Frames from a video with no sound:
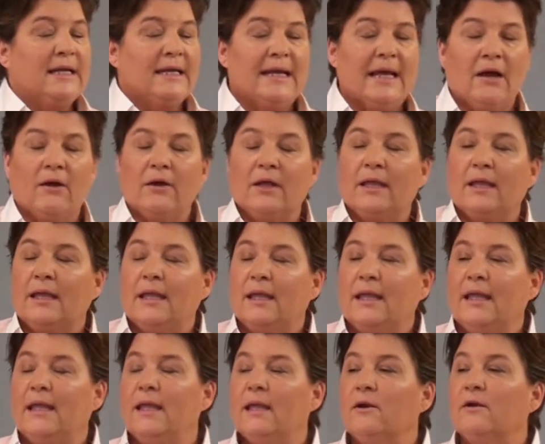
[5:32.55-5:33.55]
Now,
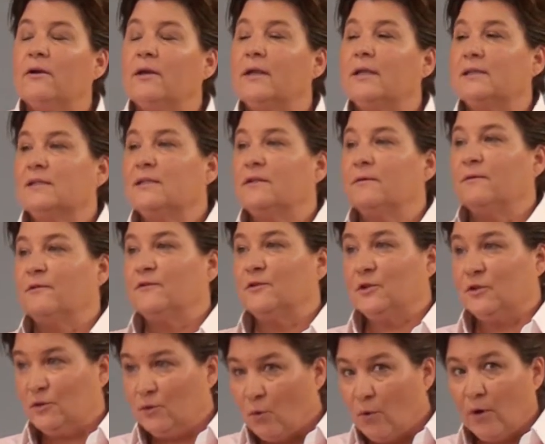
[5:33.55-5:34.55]
here is the
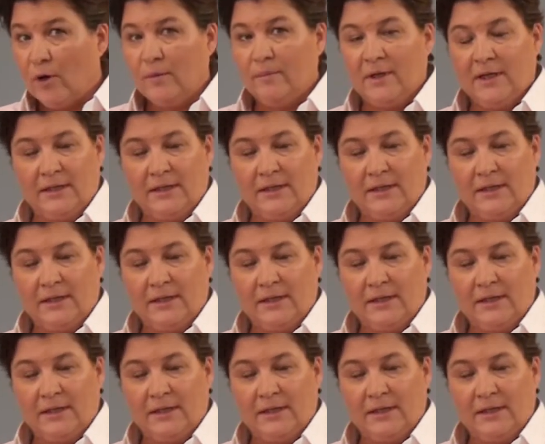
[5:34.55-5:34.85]
storm